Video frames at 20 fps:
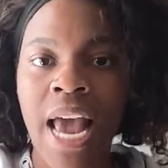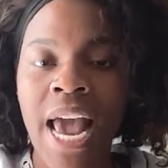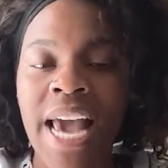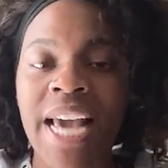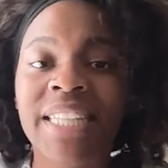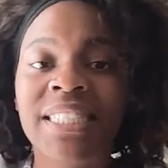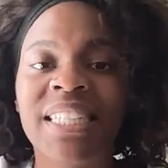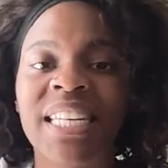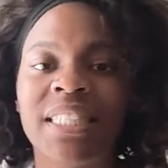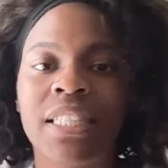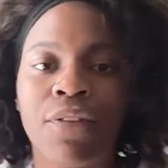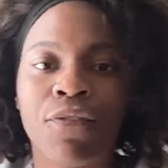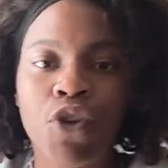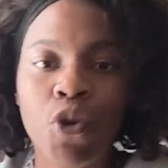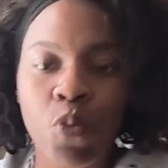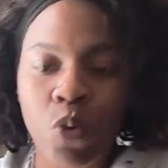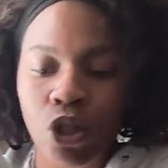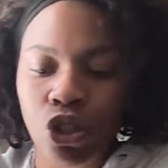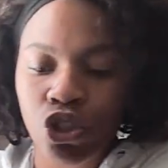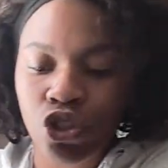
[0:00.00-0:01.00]
He says if you
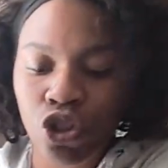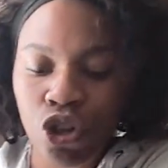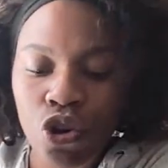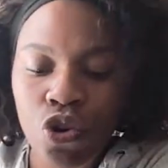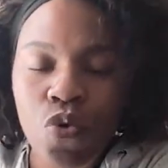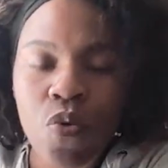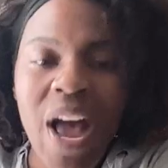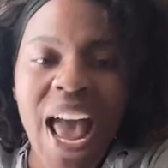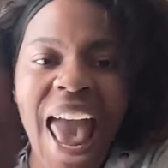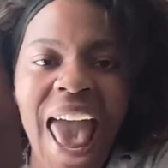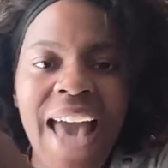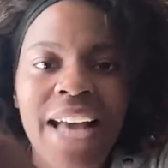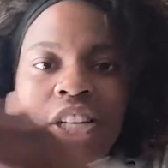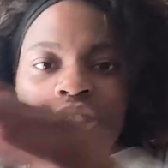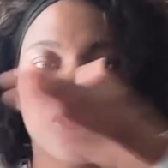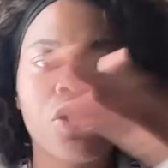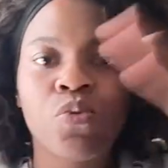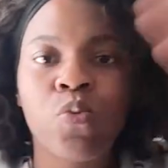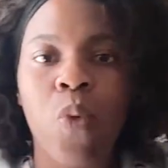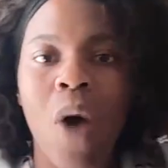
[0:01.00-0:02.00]
would do
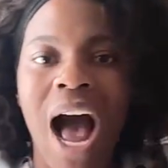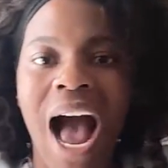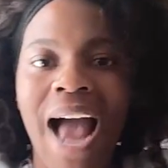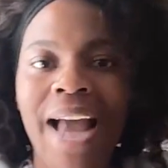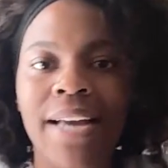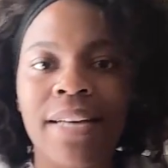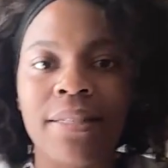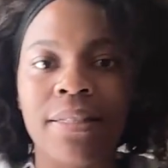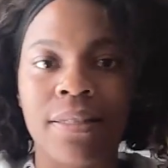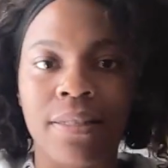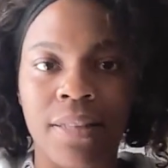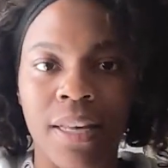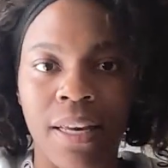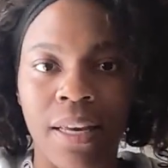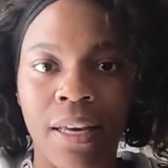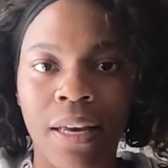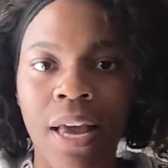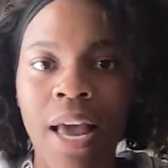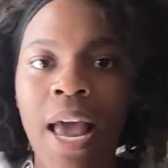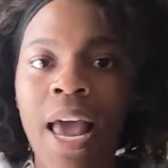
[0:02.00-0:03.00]
X, Y, and
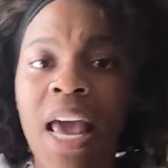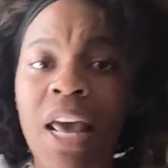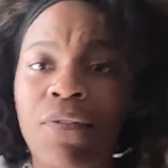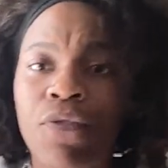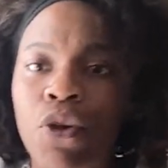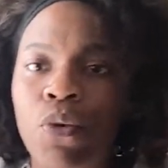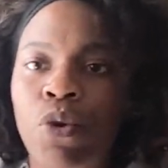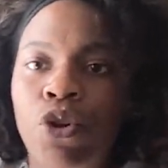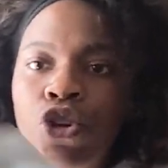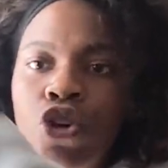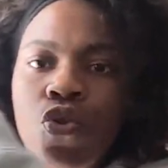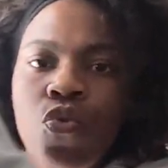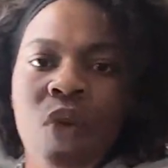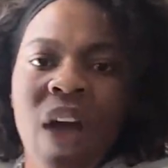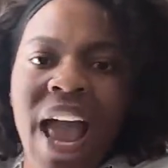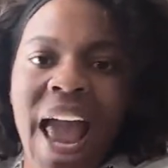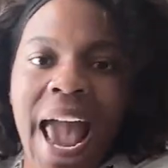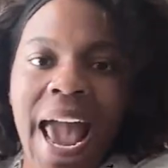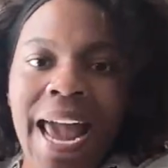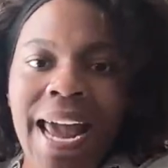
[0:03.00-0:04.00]
Z, if you would do
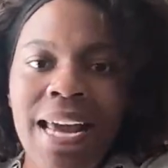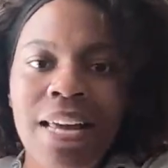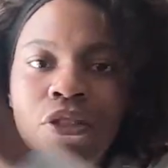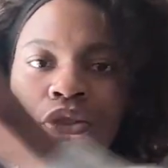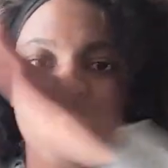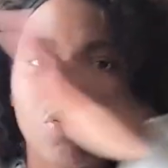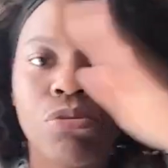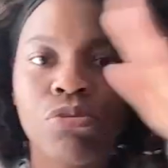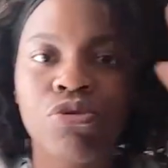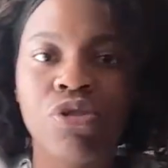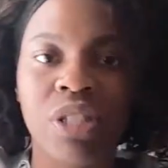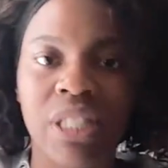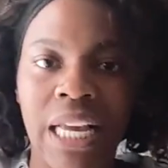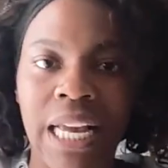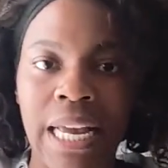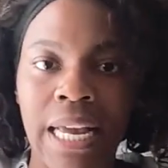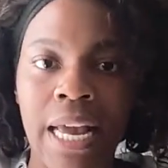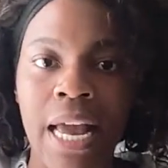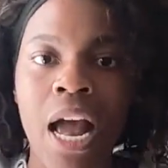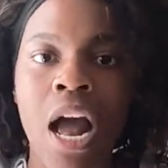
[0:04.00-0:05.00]
A through
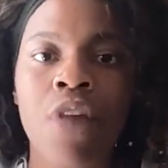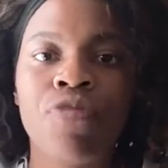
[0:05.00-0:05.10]
Z,